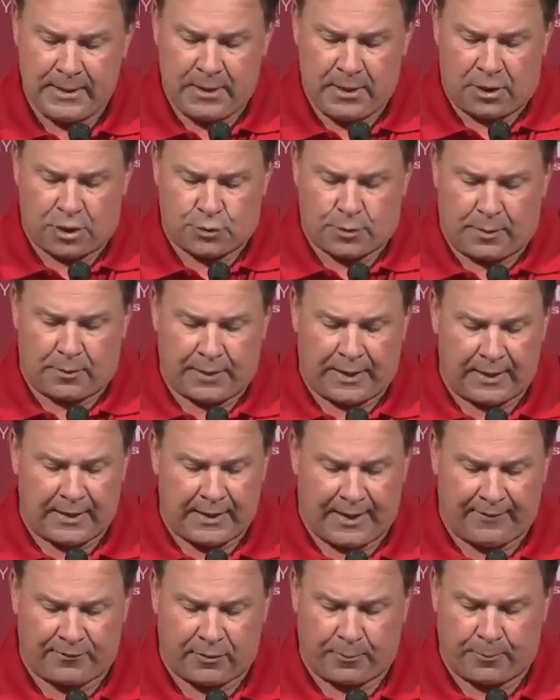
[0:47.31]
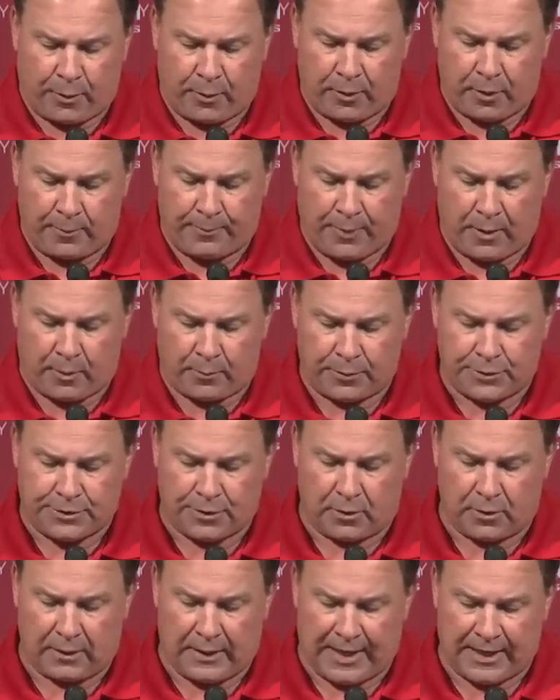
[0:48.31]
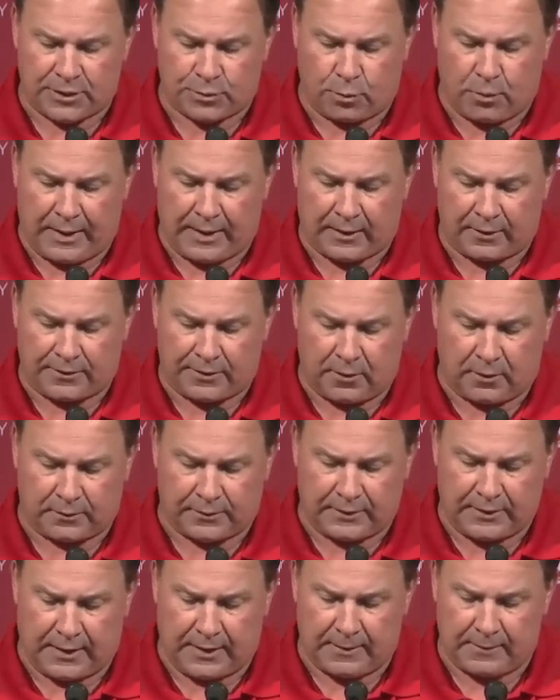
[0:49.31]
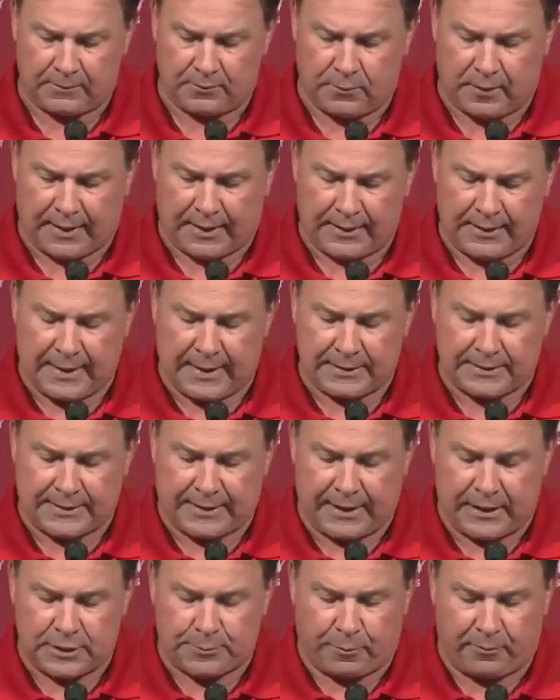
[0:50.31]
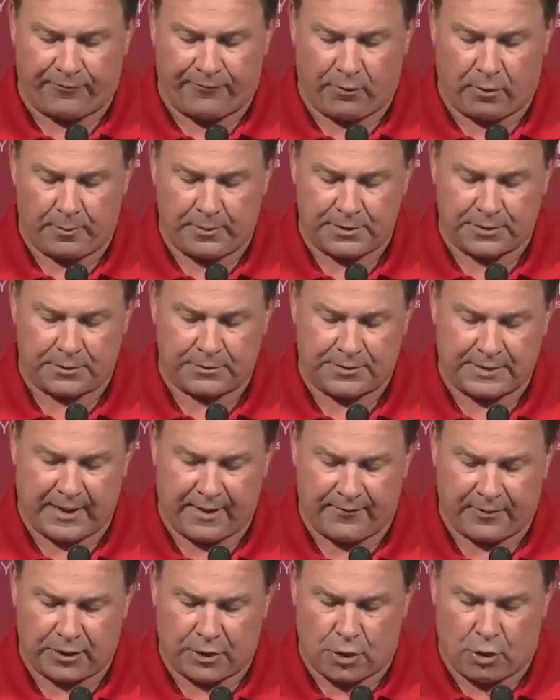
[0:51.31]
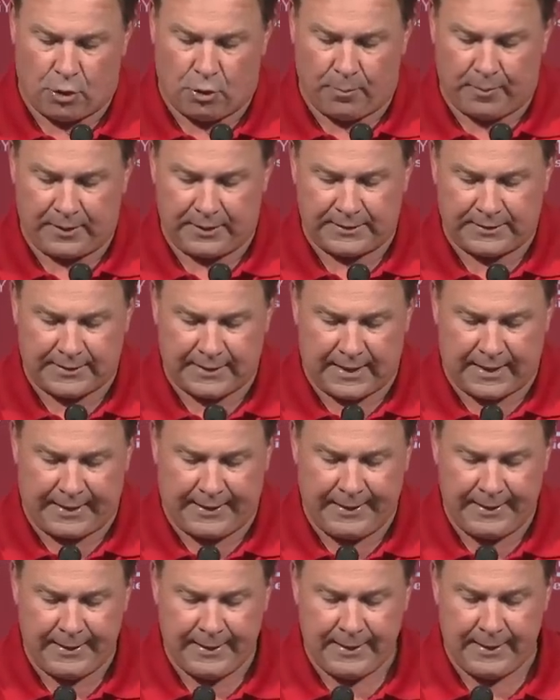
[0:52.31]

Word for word: because we were getting after a pretty good punt return last week and thought, uh, recognized Ted's performance. So Tevin Coleman and Teddy.